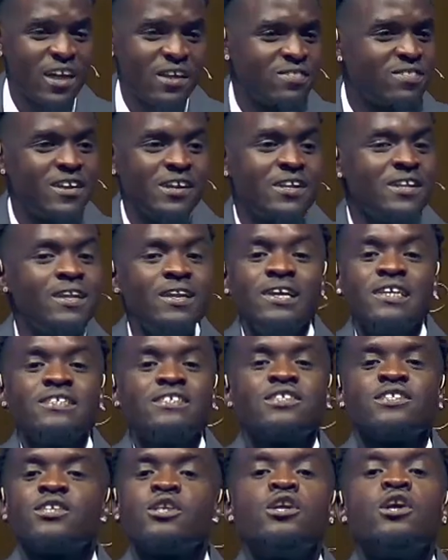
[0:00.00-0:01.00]
The
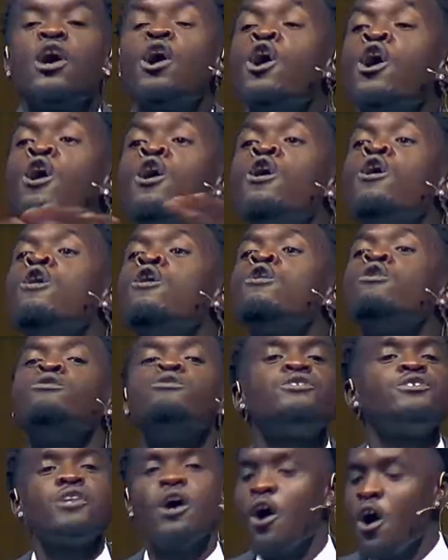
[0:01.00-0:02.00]
list
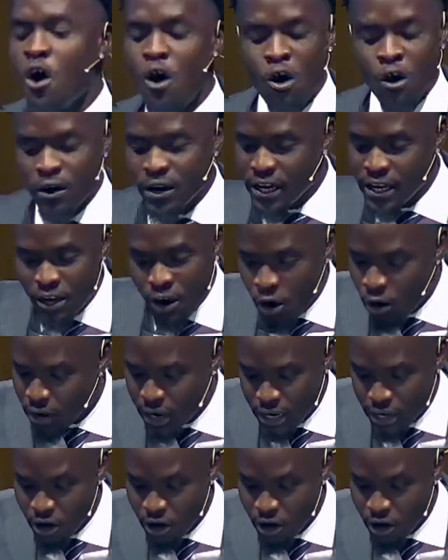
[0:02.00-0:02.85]
goes on and on and